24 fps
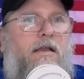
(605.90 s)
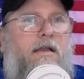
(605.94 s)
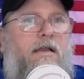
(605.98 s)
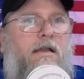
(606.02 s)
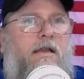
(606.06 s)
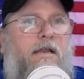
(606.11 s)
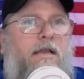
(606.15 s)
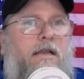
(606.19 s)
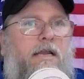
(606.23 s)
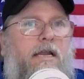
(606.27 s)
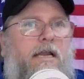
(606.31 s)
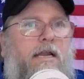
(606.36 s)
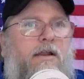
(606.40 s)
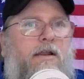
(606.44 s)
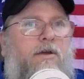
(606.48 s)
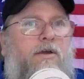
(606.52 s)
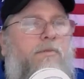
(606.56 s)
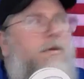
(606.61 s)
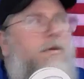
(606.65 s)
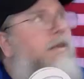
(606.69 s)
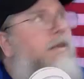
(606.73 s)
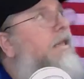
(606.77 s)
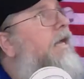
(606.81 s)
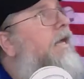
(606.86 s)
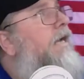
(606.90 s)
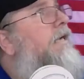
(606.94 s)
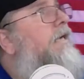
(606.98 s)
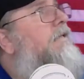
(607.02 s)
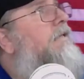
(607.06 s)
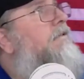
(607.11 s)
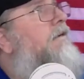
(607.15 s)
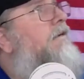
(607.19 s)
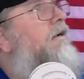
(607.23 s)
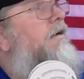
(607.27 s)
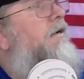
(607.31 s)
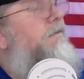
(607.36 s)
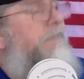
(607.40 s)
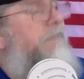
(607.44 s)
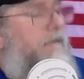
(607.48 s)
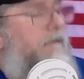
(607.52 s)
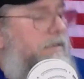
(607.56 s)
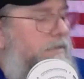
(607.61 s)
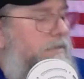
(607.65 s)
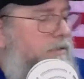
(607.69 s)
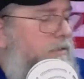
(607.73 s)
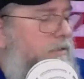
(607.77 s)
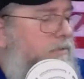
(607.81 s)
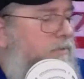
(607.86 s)
And I know my lighting's not the
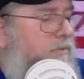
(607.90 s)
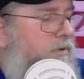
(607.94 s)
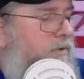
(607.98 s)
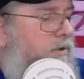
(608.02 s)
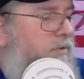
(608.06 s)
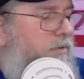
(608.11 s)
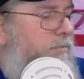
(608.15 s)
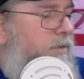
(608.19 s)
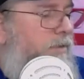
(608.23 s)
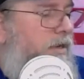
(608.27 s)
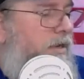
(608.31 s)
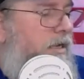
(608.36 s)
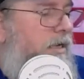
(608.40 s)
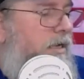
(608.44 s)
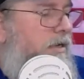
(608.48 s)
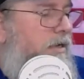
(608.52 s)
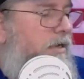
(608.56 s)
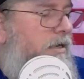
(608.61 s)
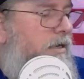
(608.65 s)
best in the world, but